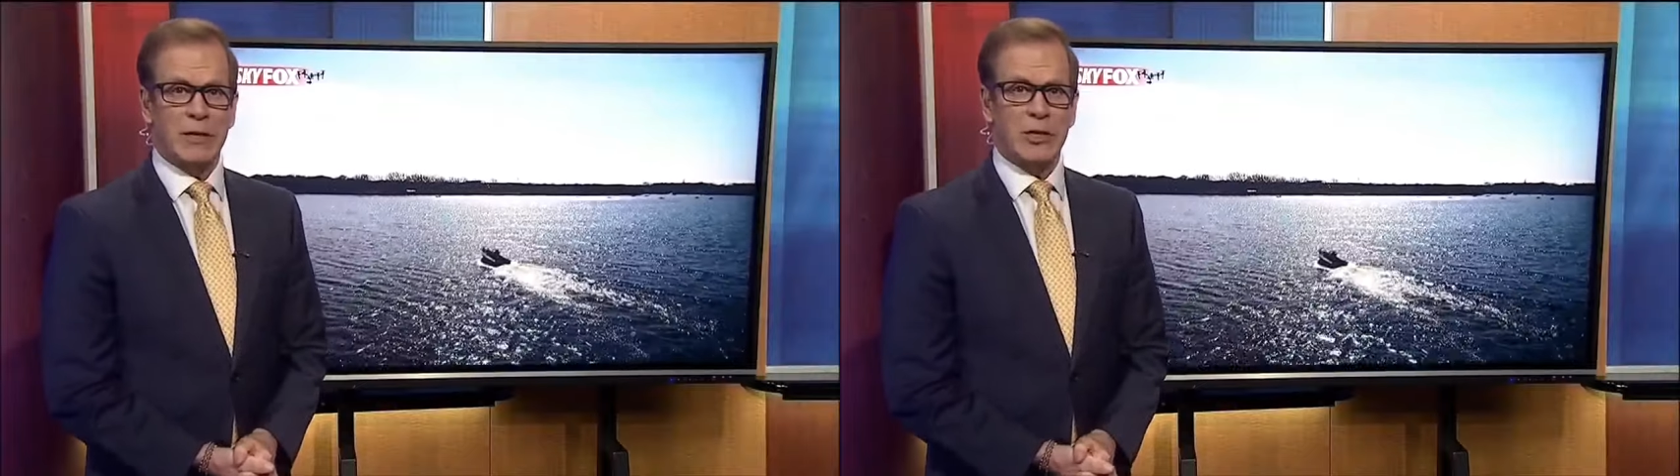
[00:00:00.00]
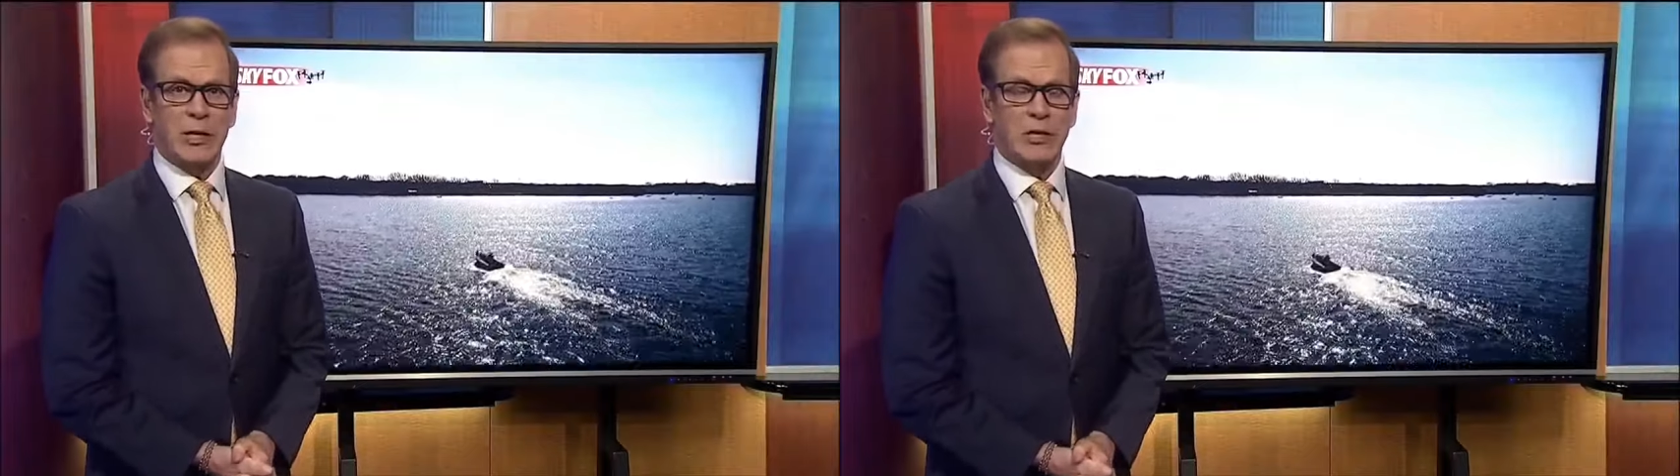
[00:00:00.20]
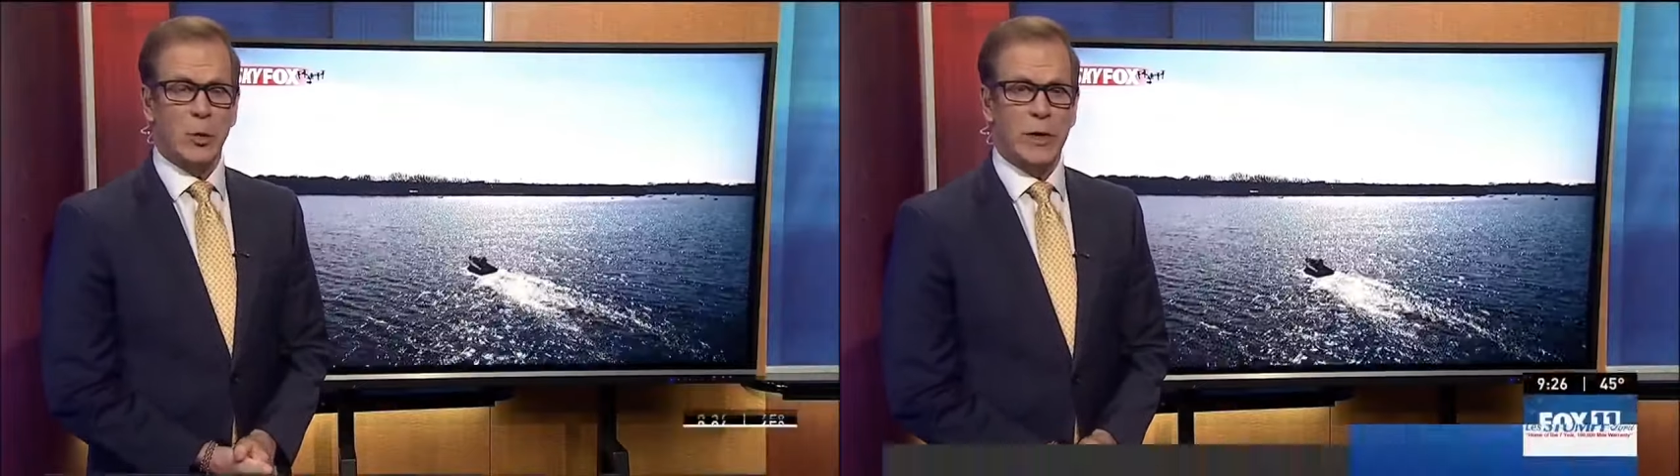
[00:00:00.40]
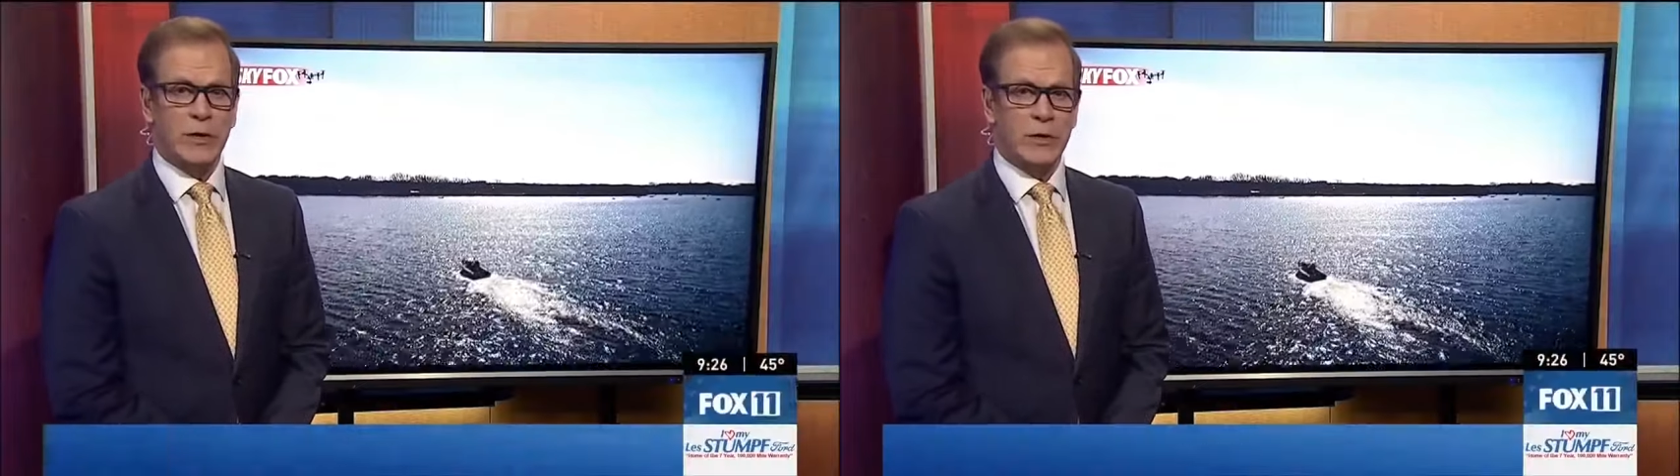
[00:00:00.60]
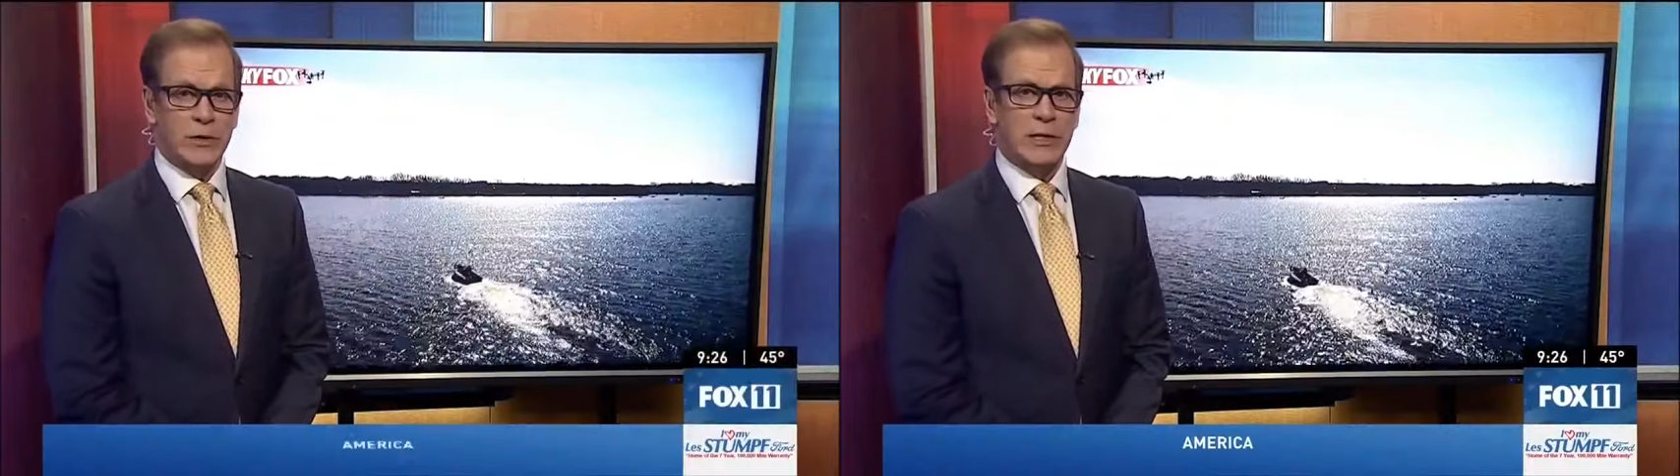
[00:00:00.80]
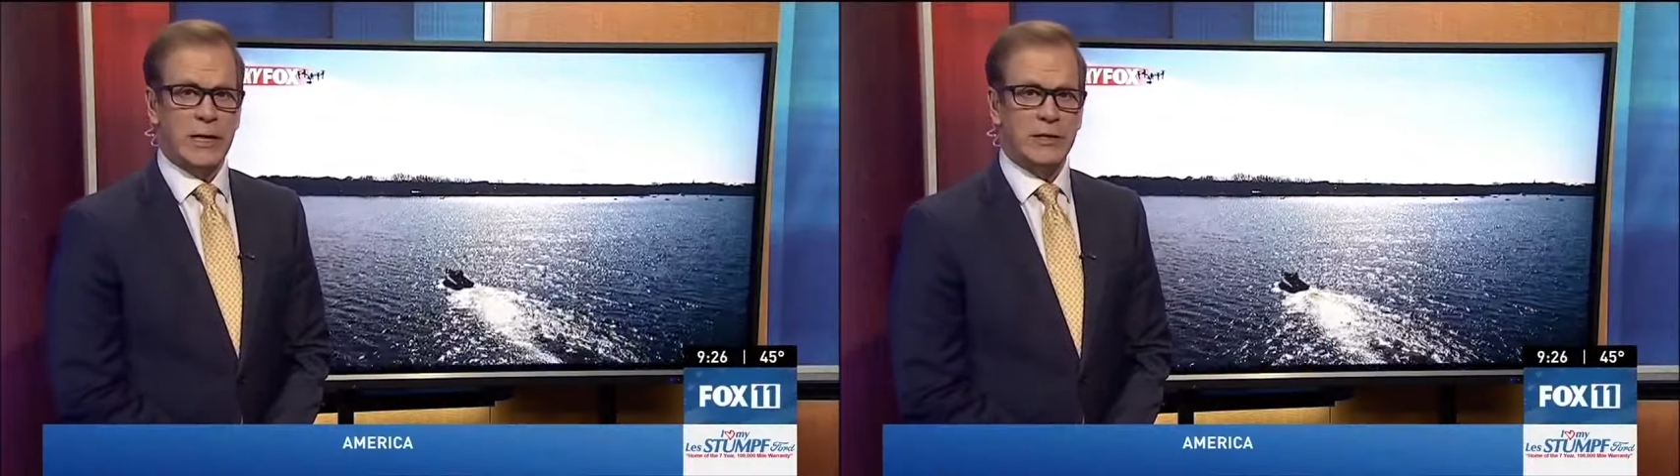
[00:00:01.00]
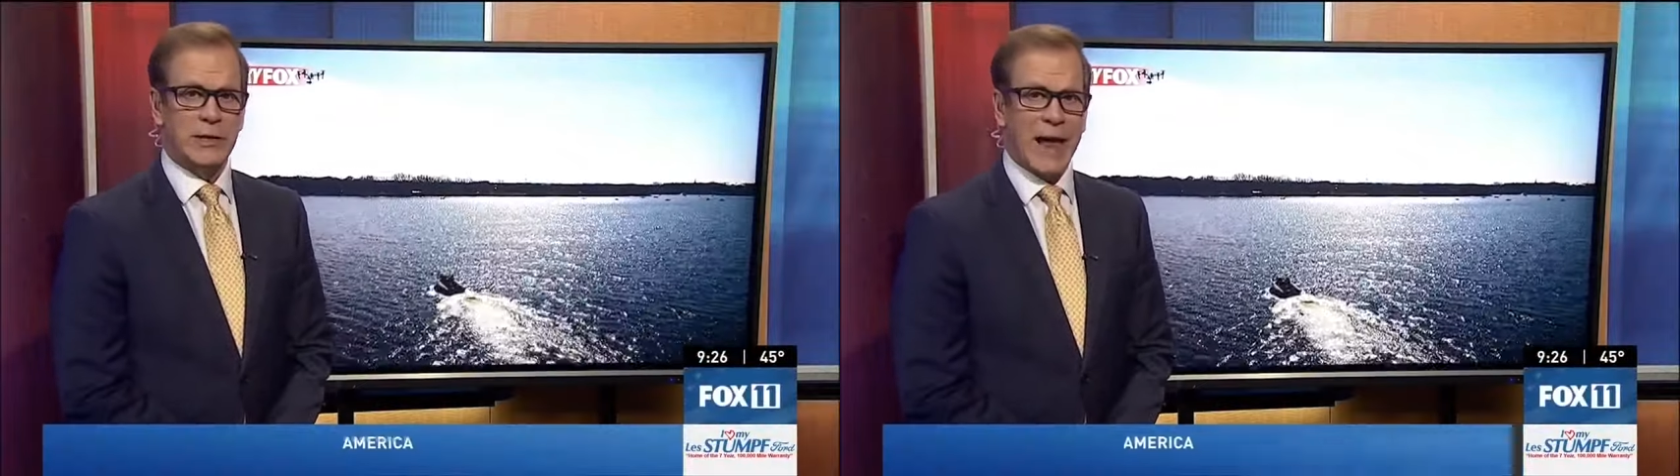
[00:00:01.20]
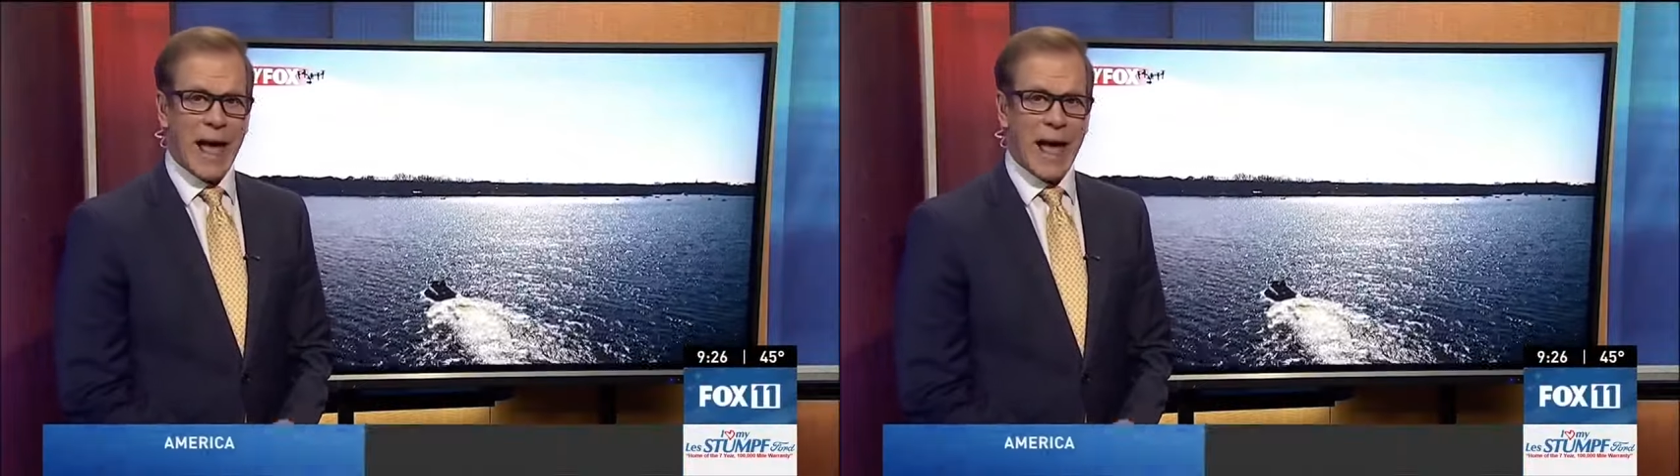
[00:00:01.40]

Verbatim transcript: this year's winter season,